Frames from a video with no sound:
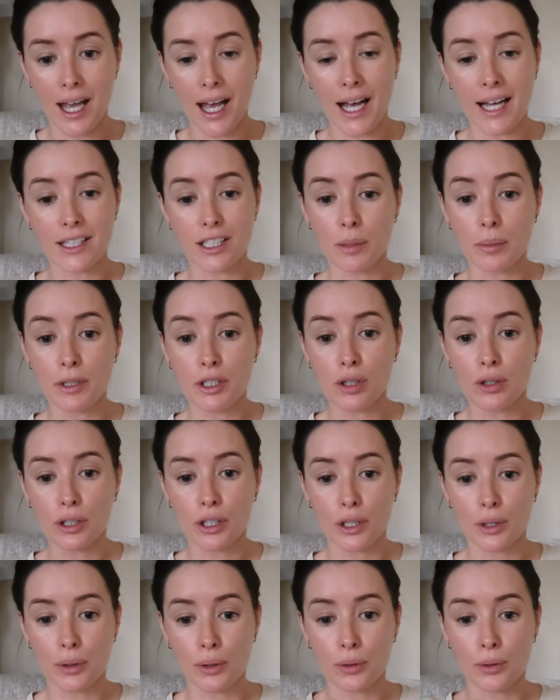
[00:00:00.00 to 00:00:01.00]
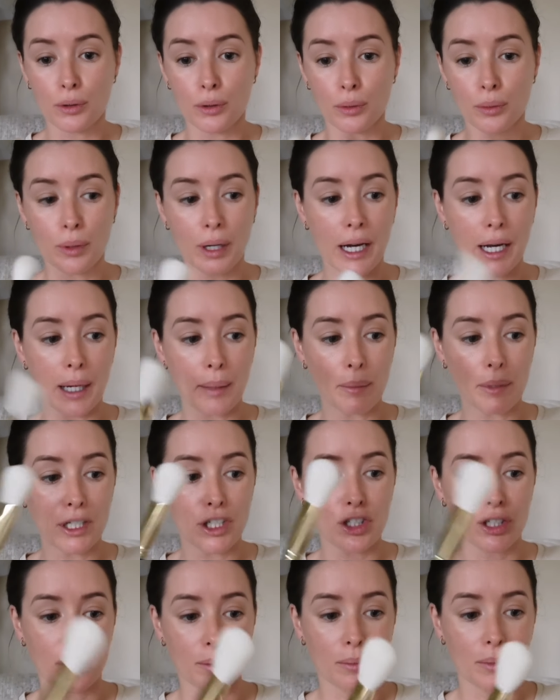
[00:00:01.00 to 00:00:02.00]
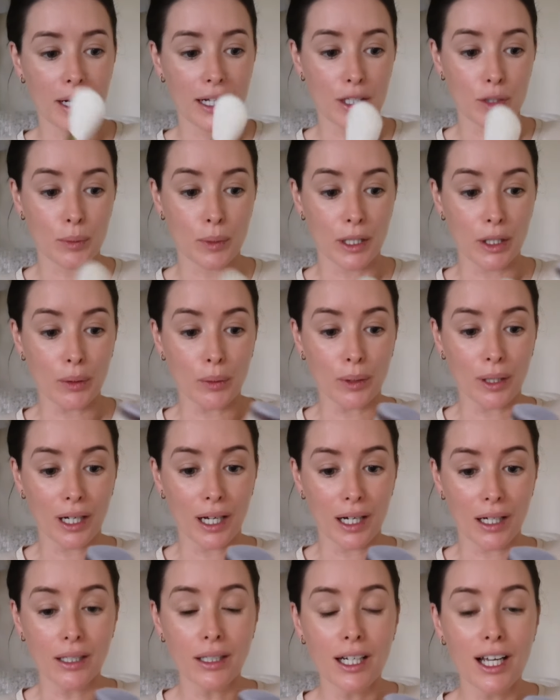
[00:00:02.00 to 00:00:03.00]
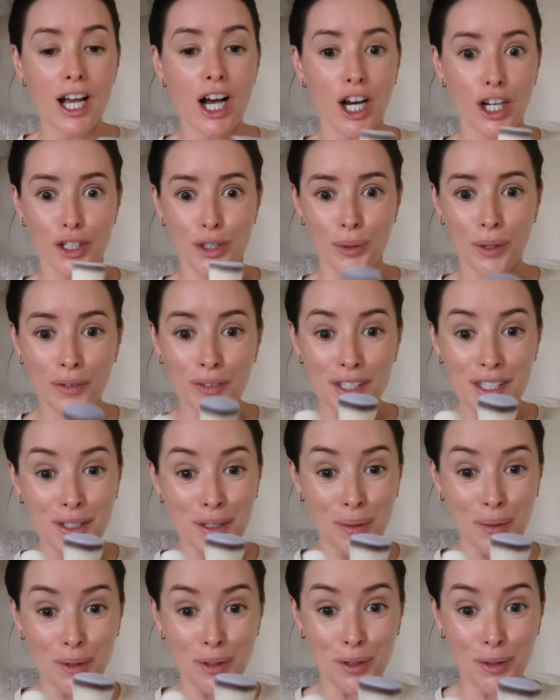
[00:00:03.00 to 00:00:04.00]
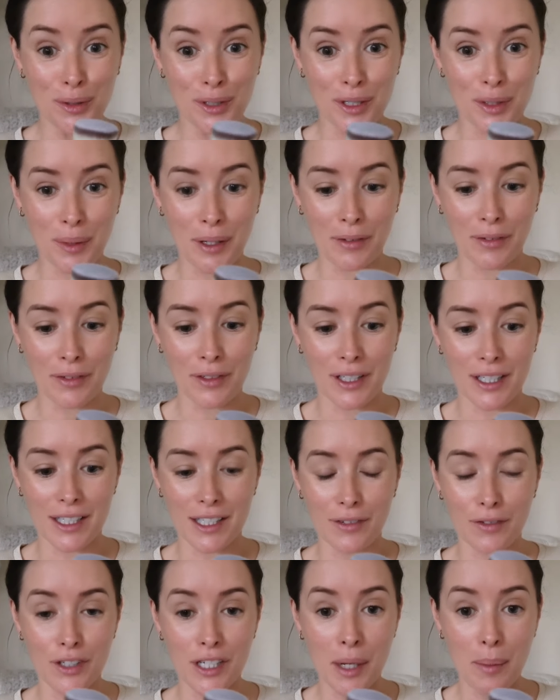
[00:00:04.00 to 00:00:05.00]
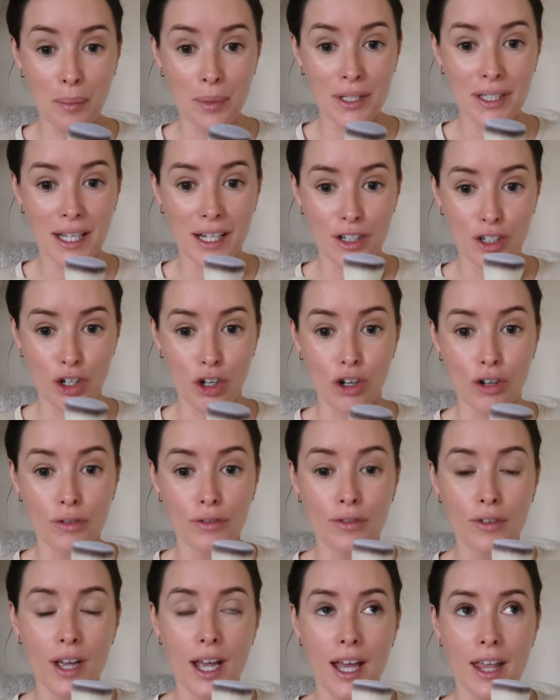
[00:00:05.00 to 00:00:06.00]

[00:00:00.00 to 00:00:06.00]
And I'll be talking you through each of them as we go along. I do have a discount code as well for these. I have a 10% off.